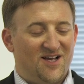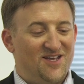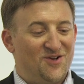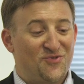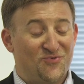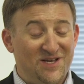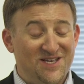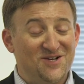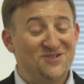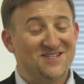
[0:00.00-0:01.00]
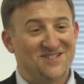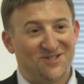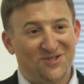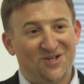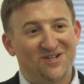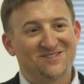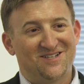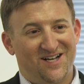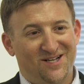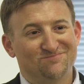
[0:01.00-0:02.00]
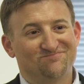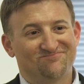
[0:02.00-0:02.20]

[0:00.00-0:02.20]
You know, 3 years is a long time.